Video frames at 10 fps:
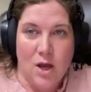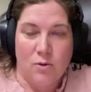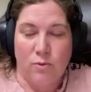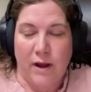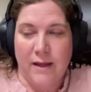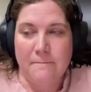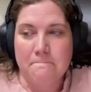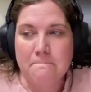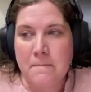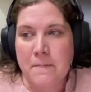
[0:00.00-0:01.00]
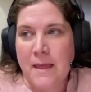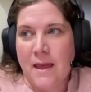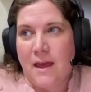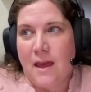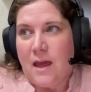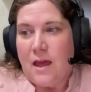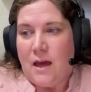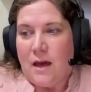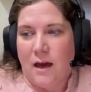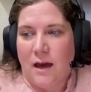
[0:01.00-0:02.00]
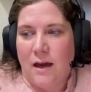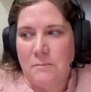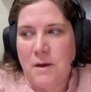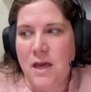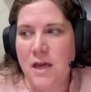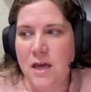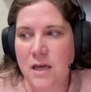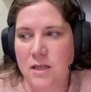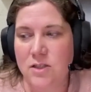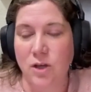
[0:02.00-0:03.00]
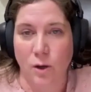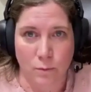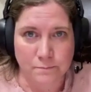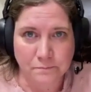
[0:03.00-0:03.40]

right? Um, so